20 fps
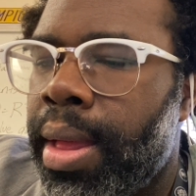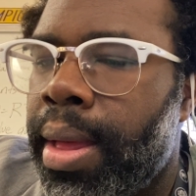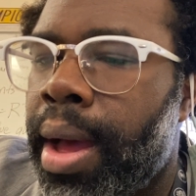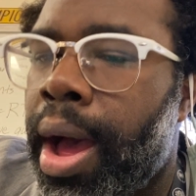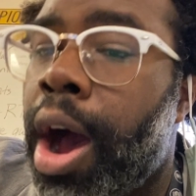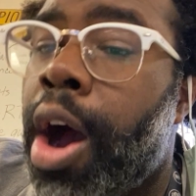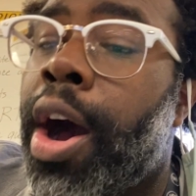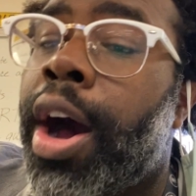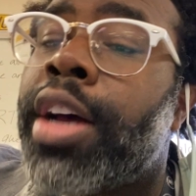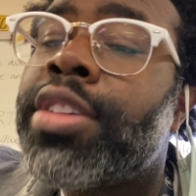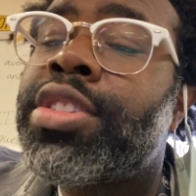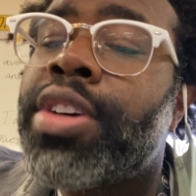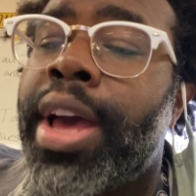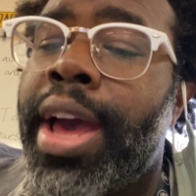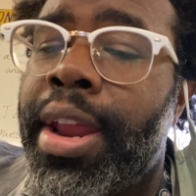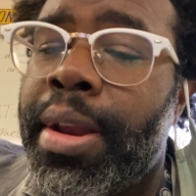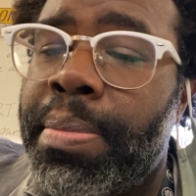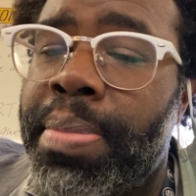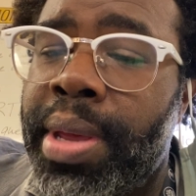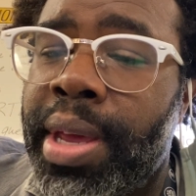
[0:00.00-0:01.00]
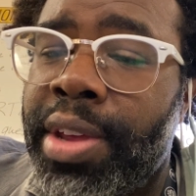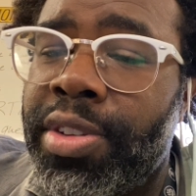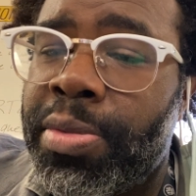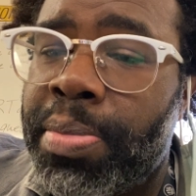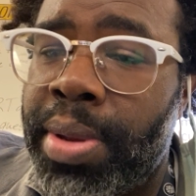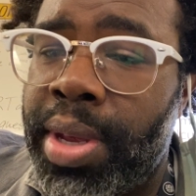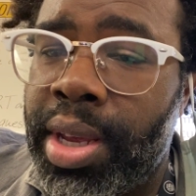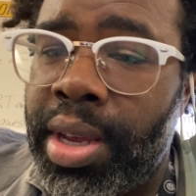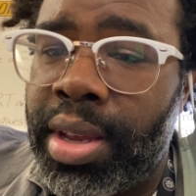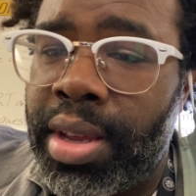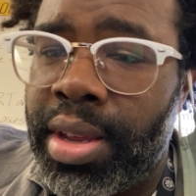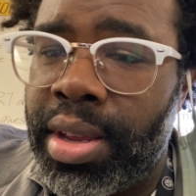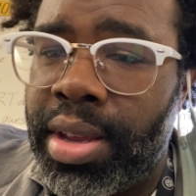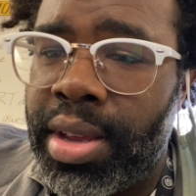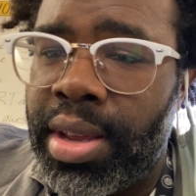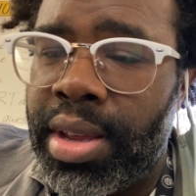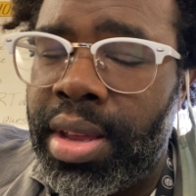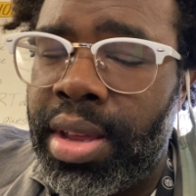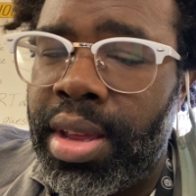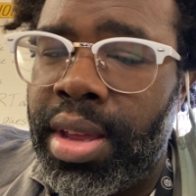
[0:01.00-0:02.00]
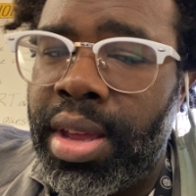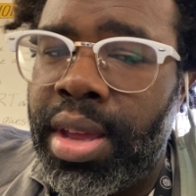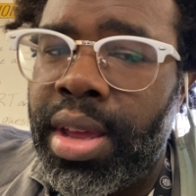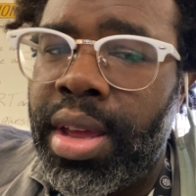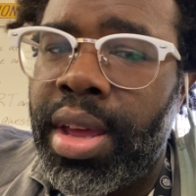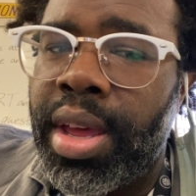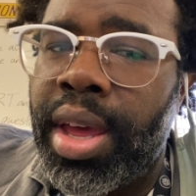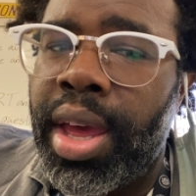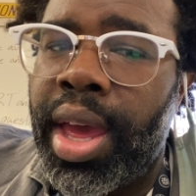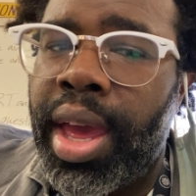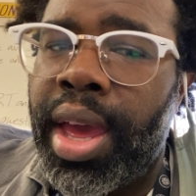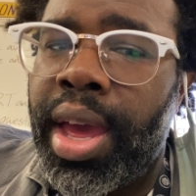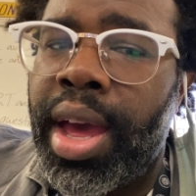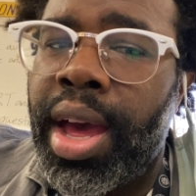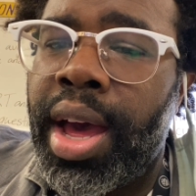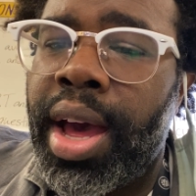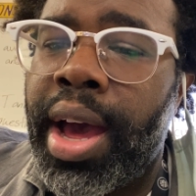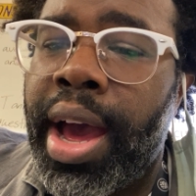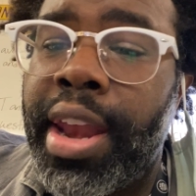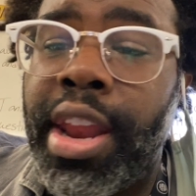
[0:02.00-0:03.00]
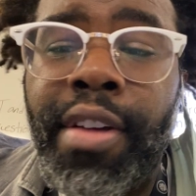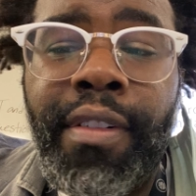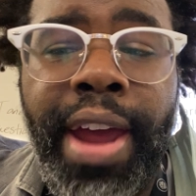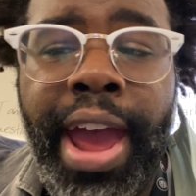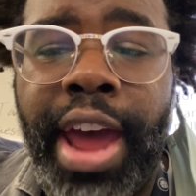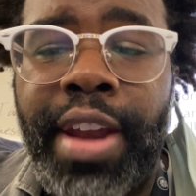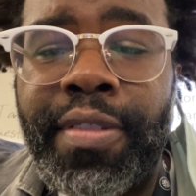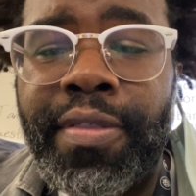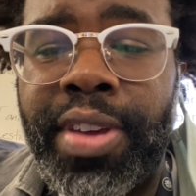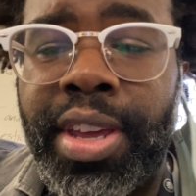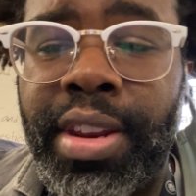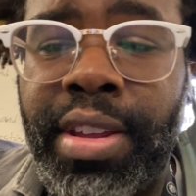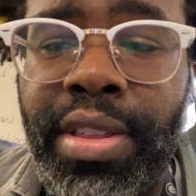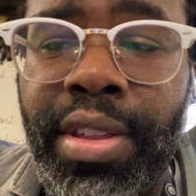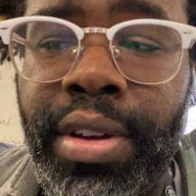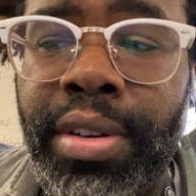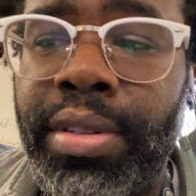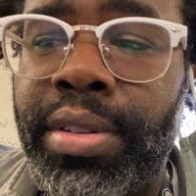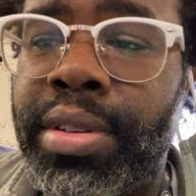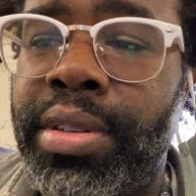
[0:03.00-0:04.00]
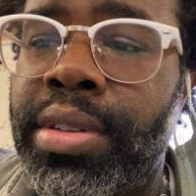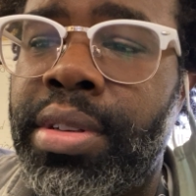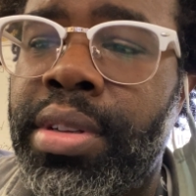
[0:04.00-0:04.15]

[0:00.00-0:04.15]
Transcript: also had a PSP. I never had a Vita though.